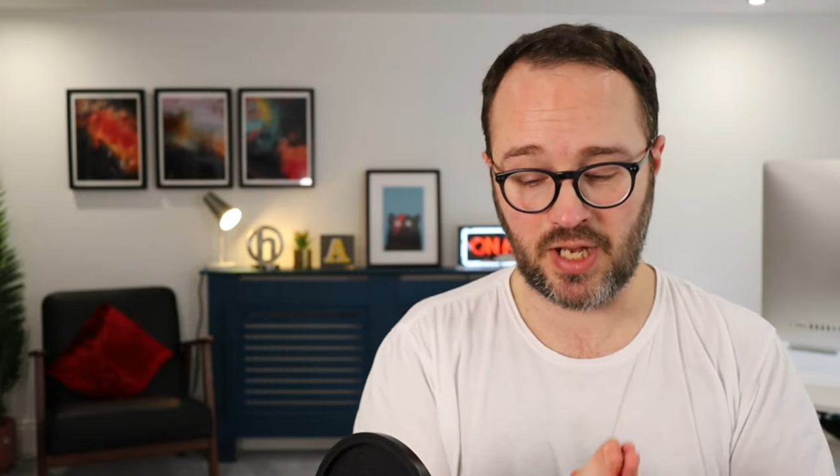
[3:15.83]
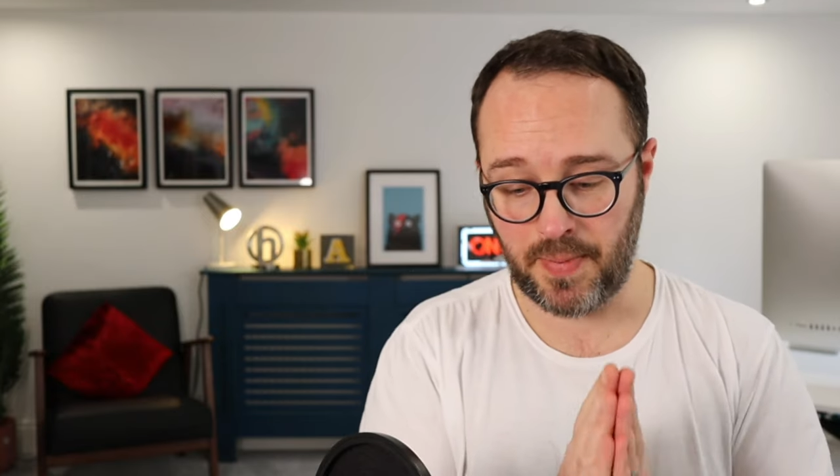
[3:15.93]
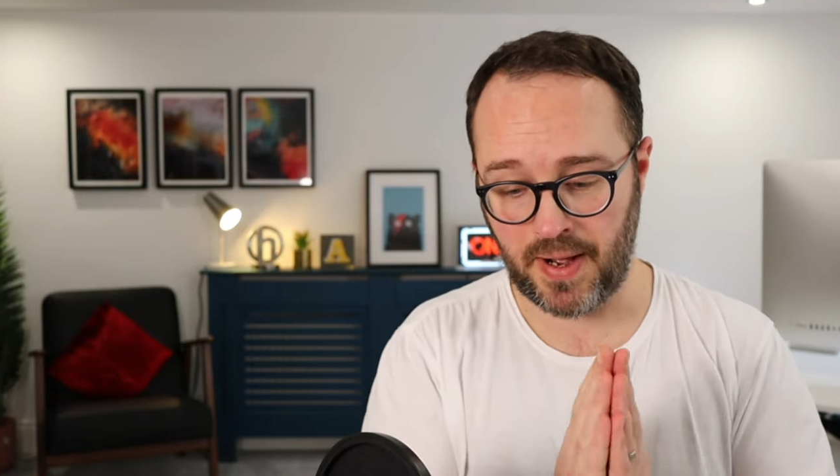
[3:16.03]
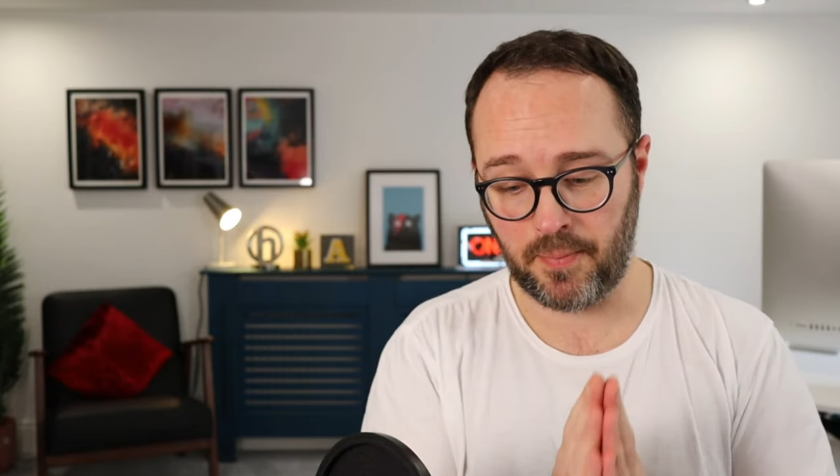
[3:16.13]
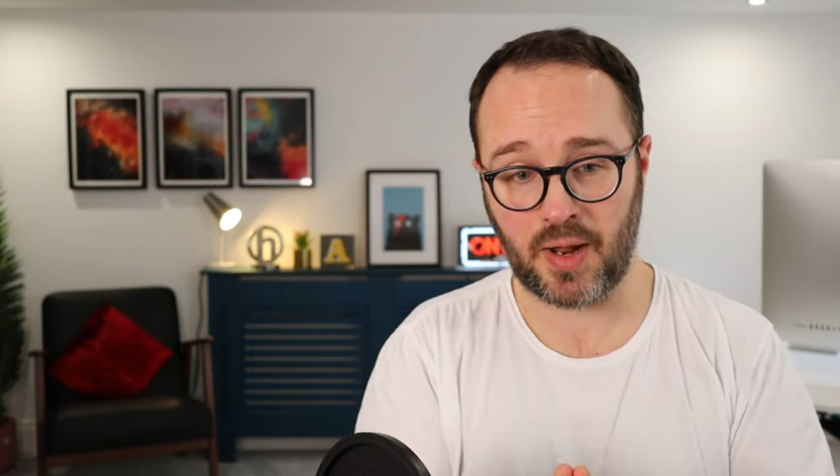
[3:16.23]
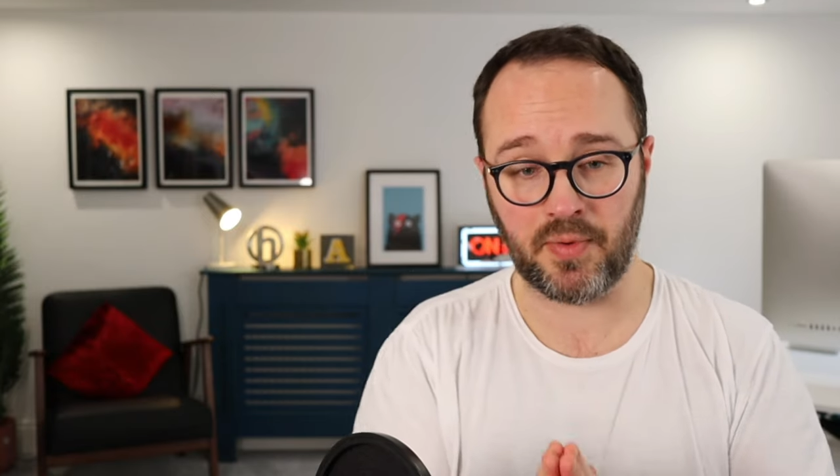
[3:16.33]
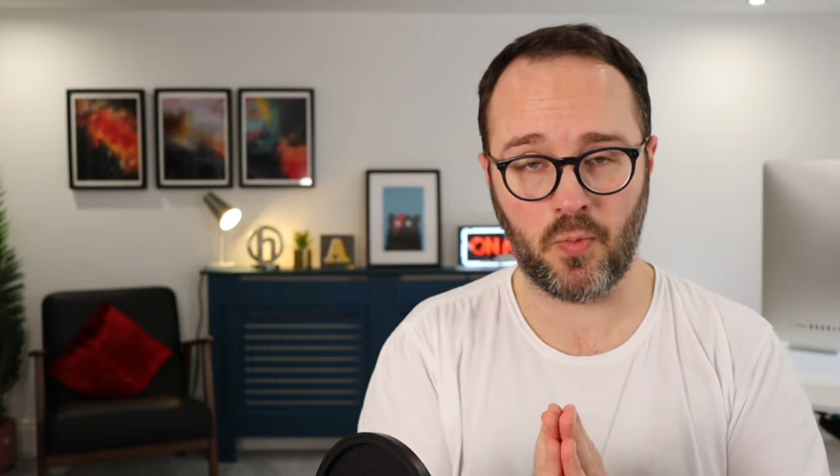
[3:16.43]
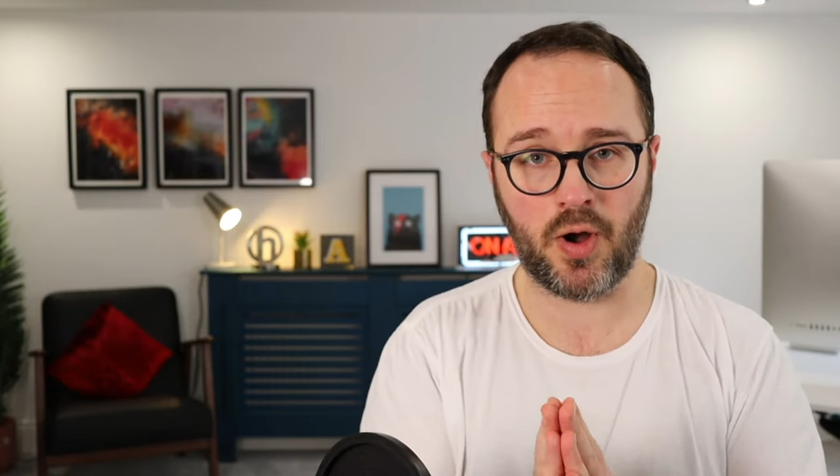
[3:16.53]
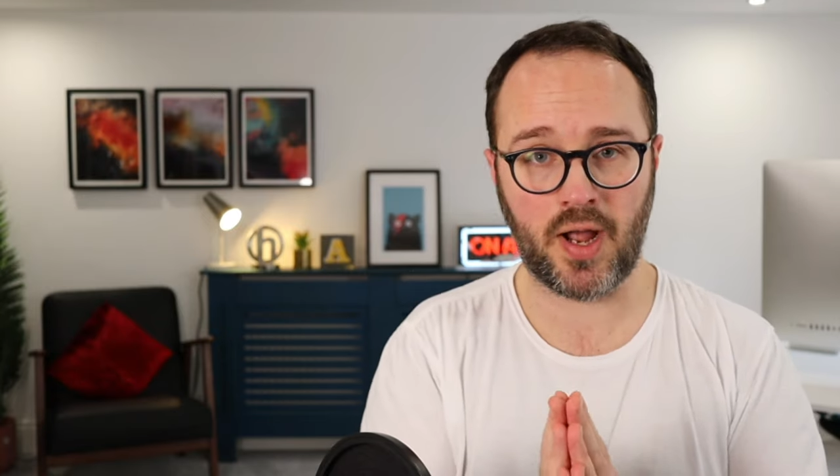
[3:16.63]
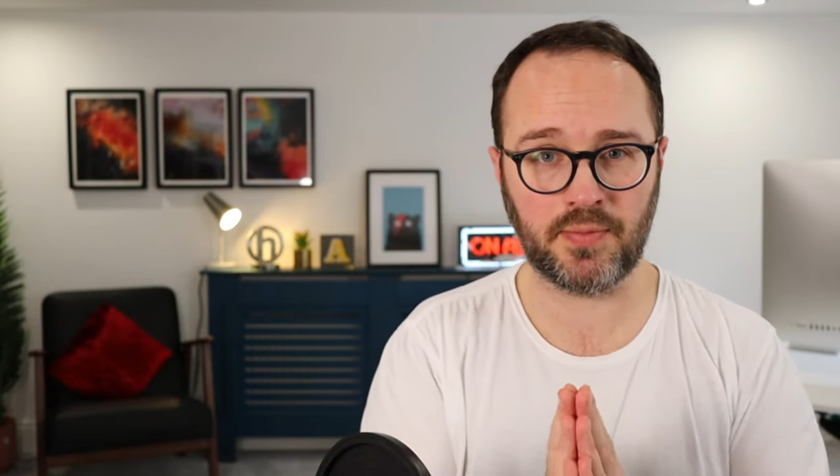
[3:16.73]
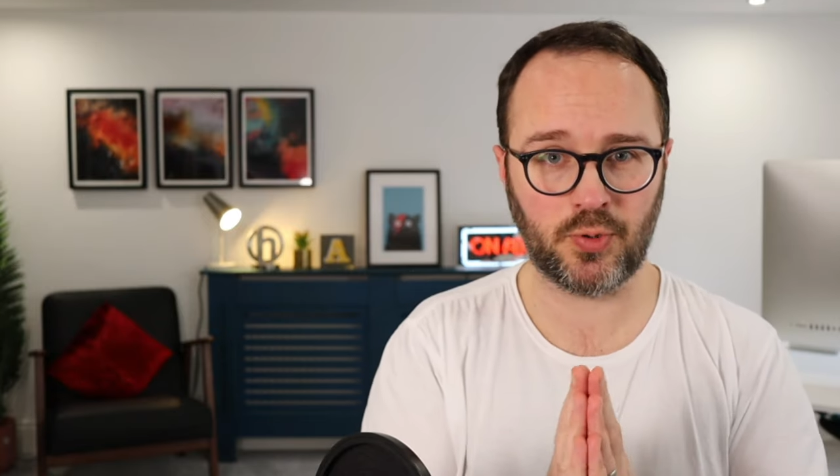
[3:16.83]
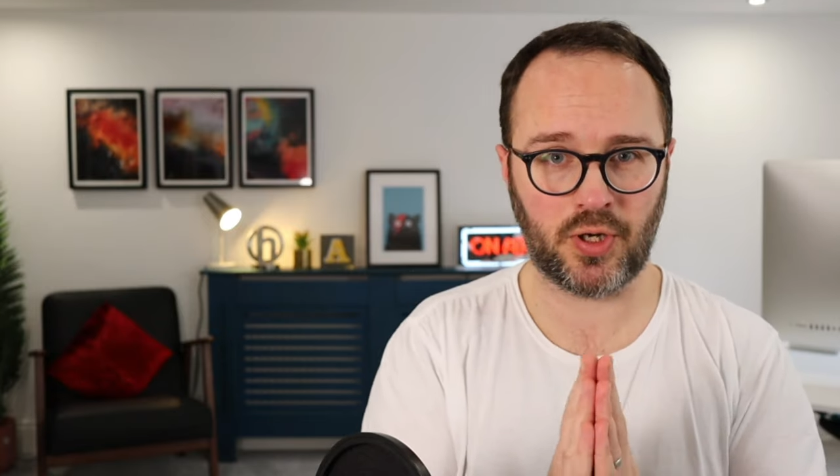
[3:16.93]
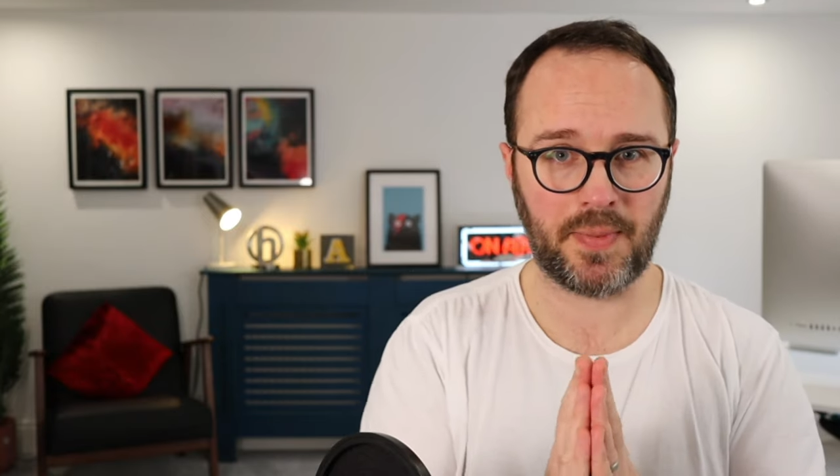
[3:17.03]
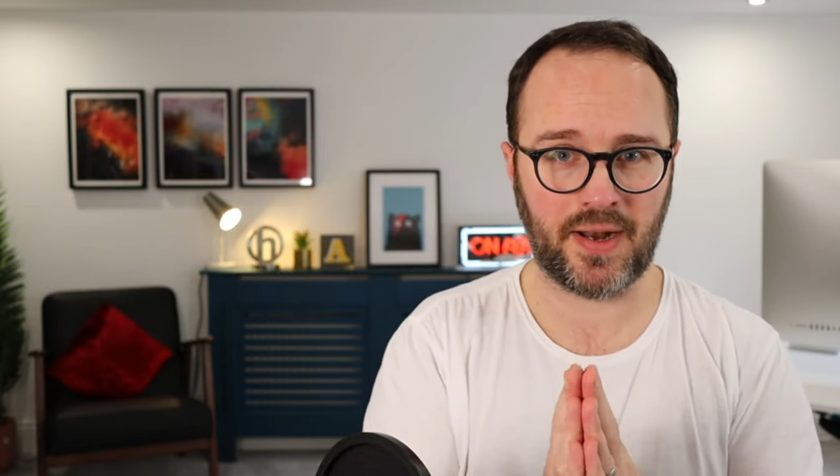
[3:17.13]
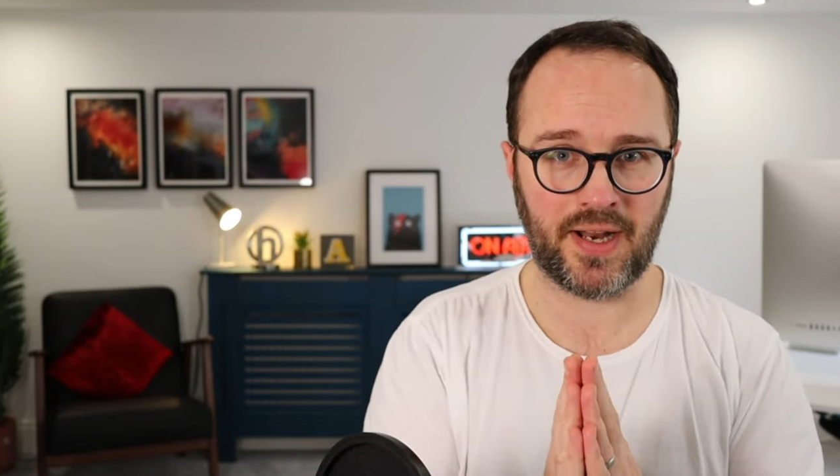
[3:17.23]
about Plum and why I'm
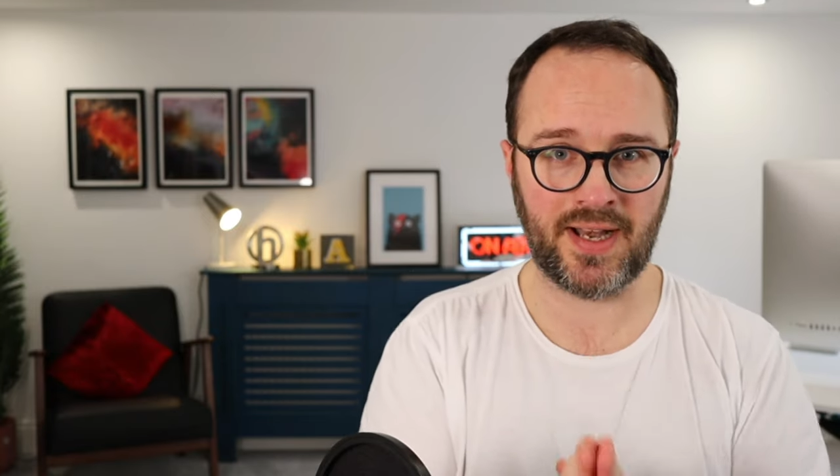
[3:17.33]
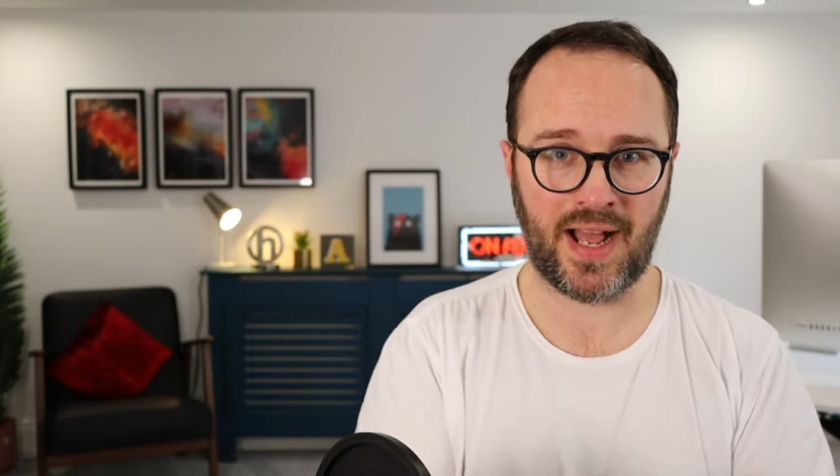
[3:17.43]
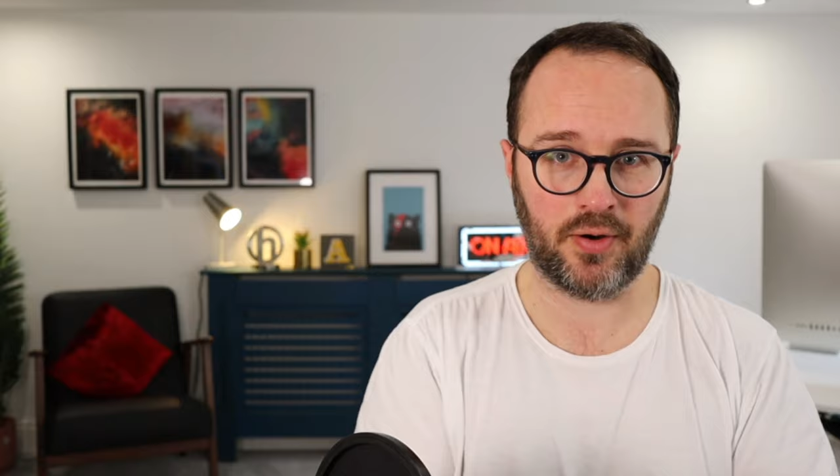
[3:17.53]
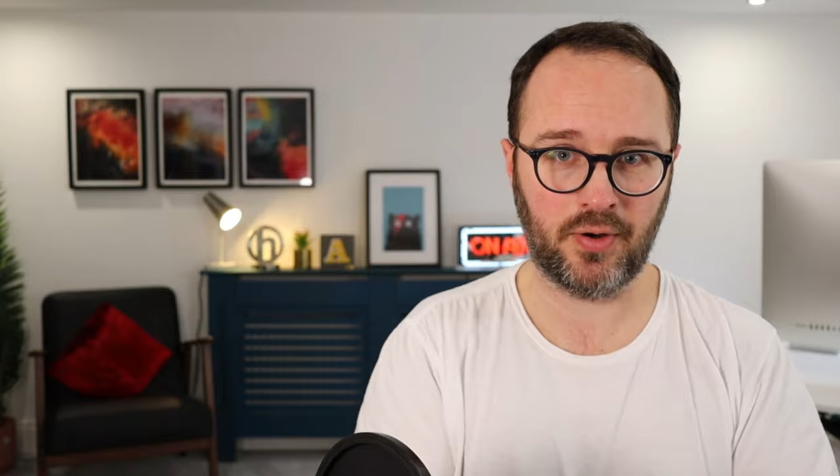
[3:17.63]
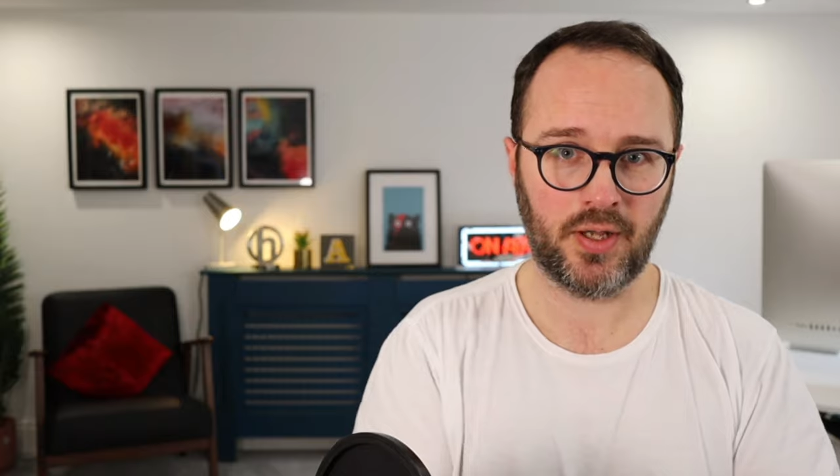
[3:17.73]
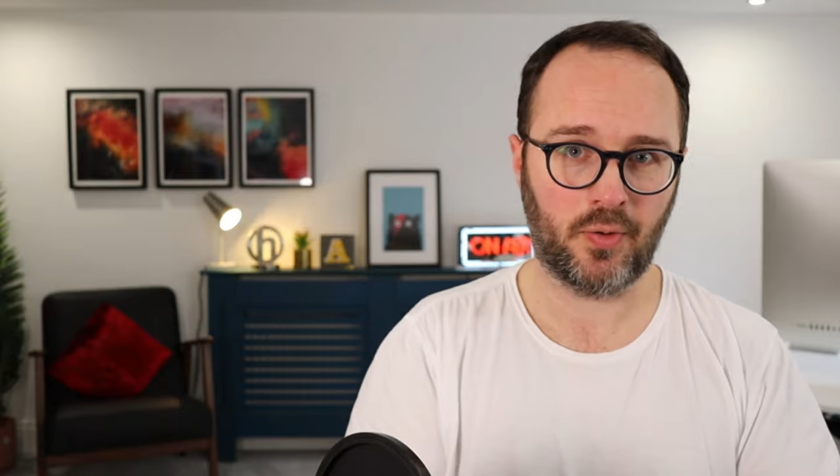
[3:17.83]
talking about it now,